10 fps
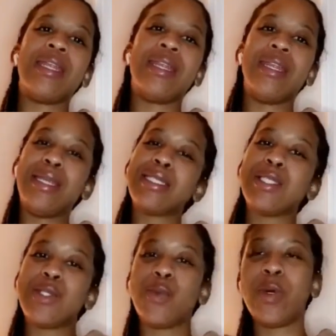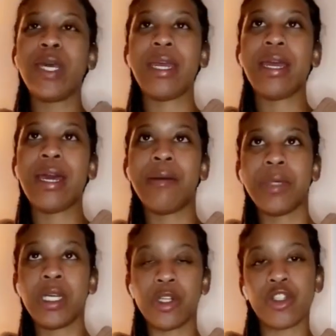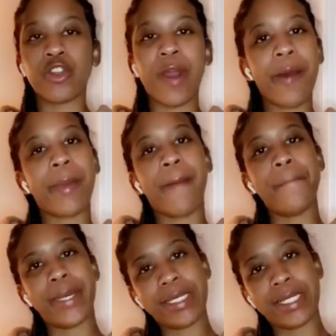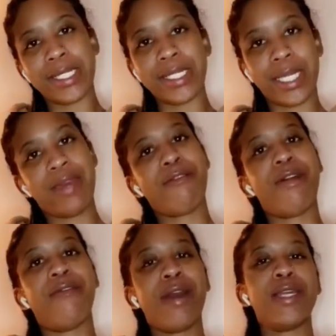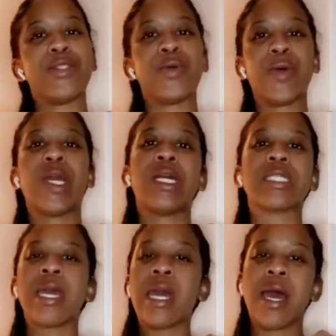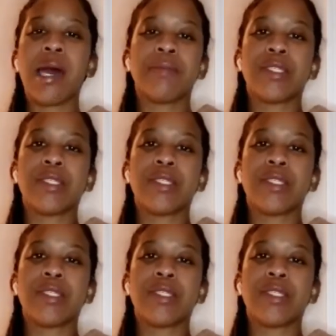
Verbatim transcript: this is what I'm gonna try my best to give advice on because I'm still